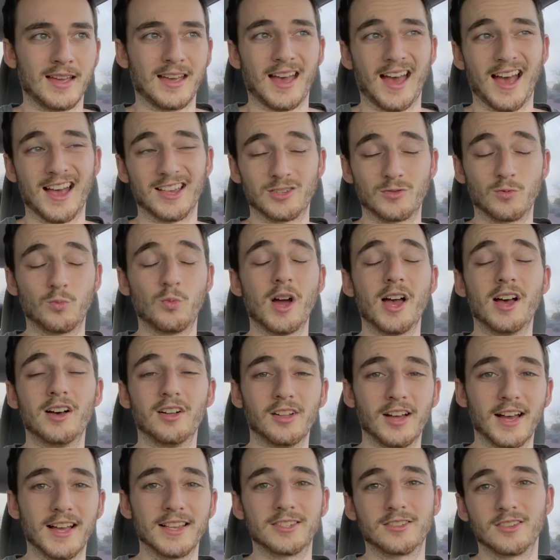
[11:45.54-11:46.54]
as well
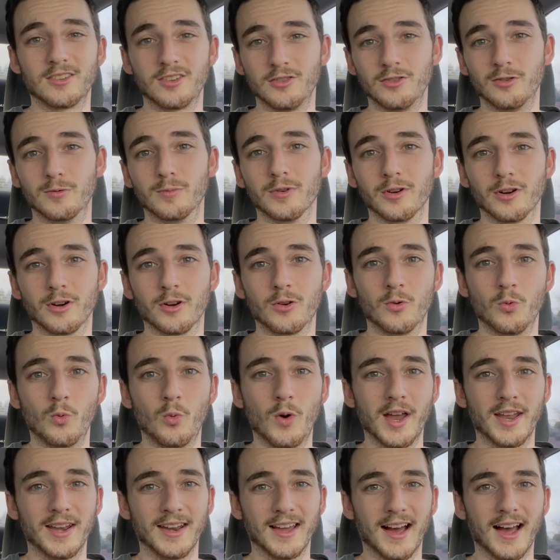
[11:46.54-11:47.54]
as Uber
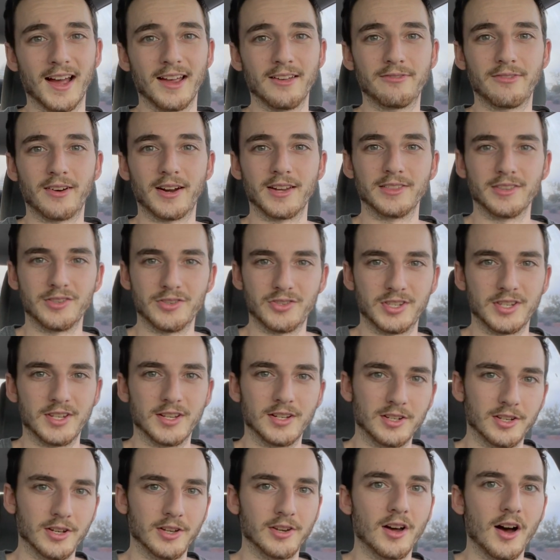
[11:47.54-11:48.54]
when I finally see a
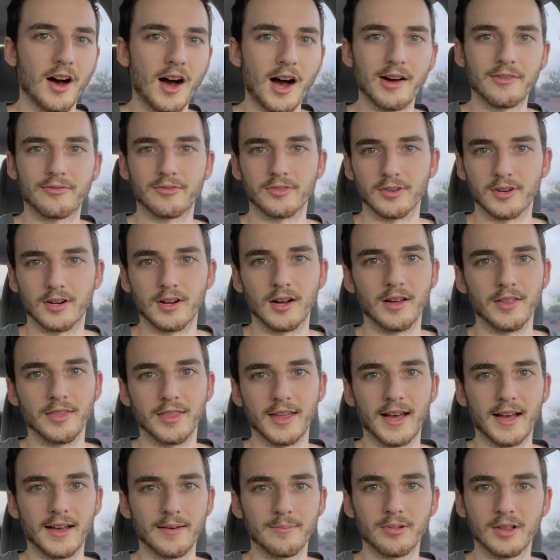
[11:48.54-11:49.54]
good offer on
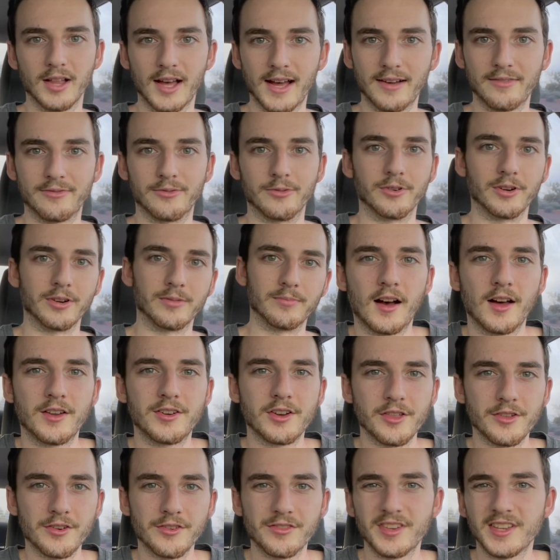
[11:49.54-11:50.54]
that platform.
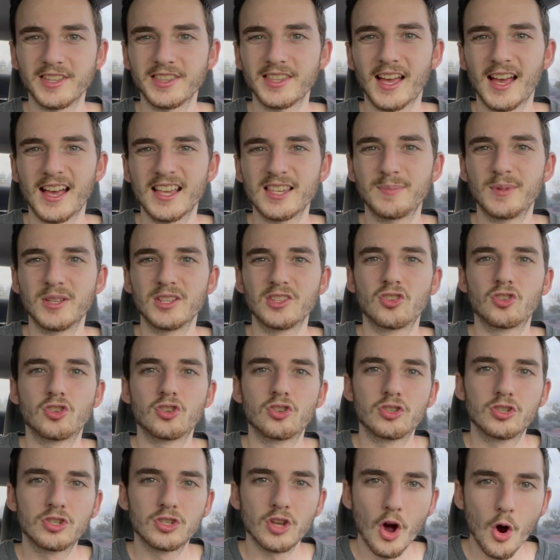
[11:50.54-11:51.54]
Another thing that has been
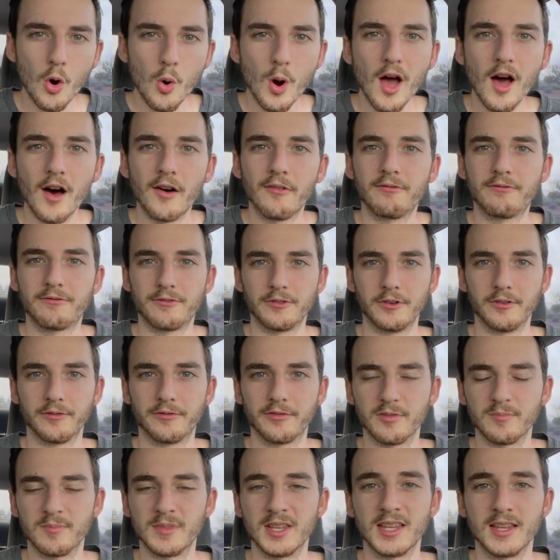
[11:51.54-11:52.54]
so helpful for
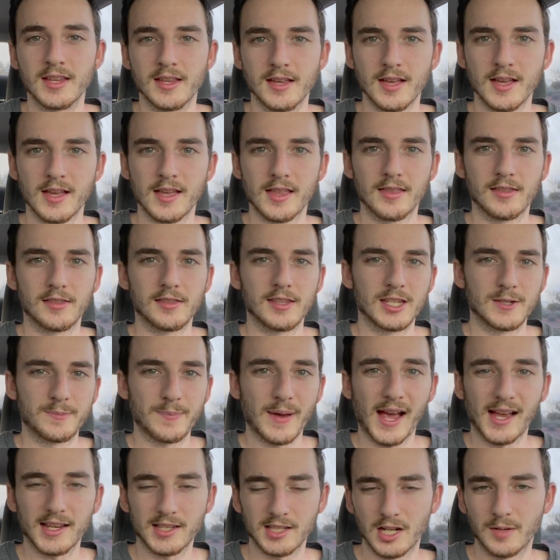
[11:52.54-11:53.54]
me these
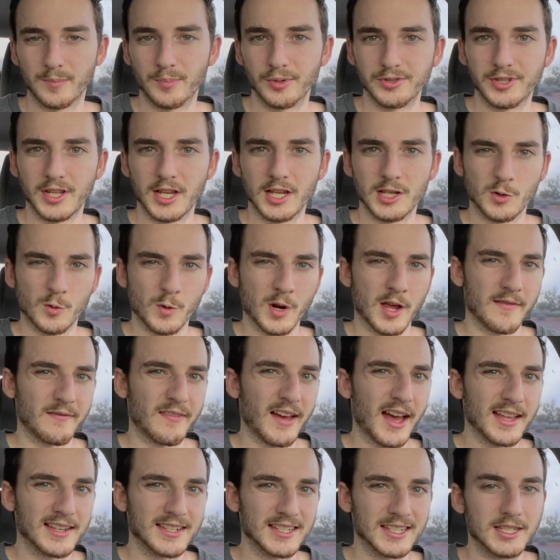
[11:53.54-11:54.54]
past couple days when I've
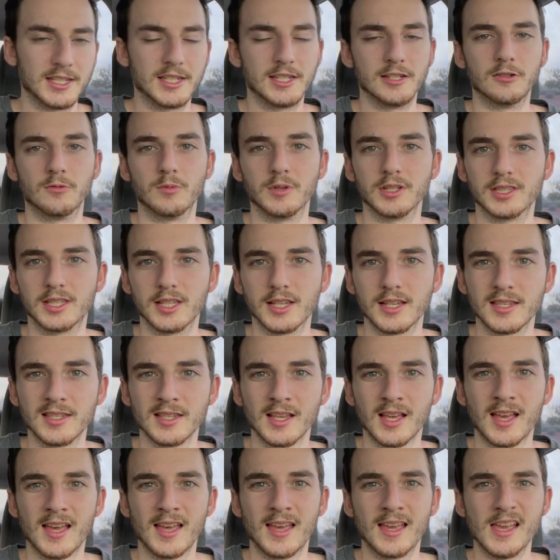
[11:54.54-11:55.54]
had to deal with this
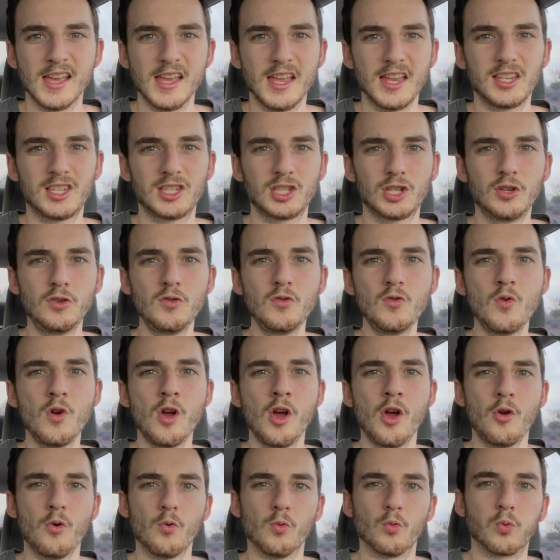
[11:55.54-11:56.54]
is to
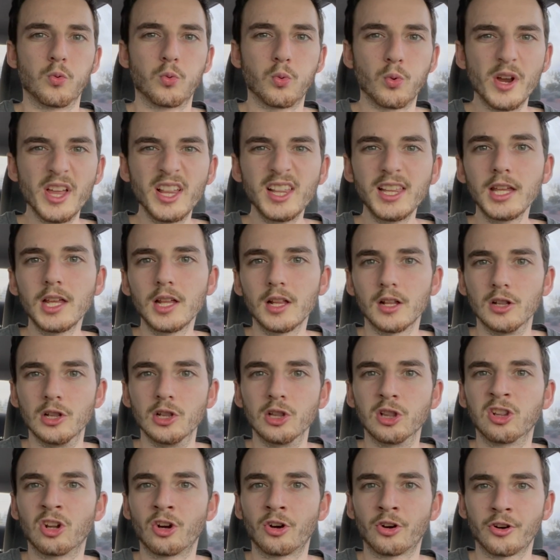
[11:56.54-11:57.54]
really
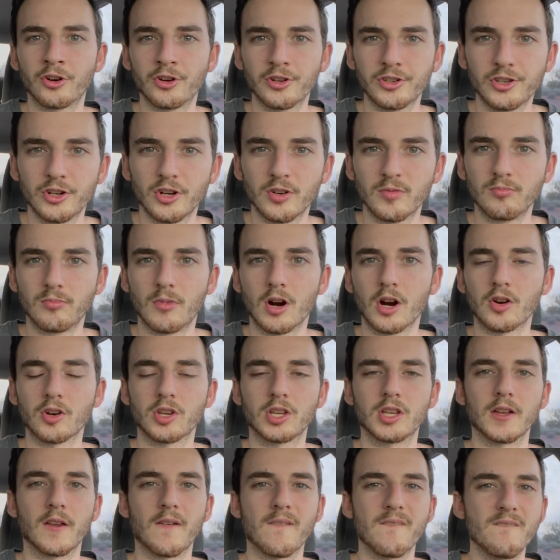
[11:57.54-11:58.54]
learn your
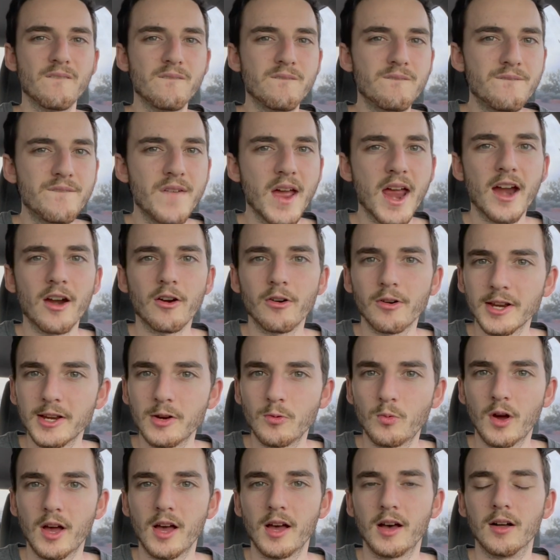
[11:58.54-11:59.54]
market very
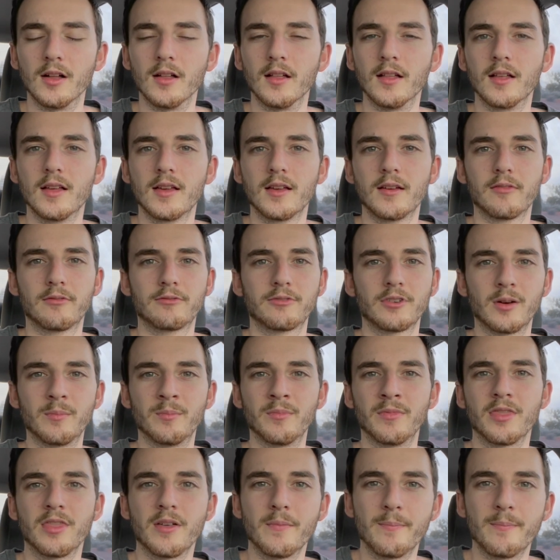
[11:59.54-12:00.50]
well from the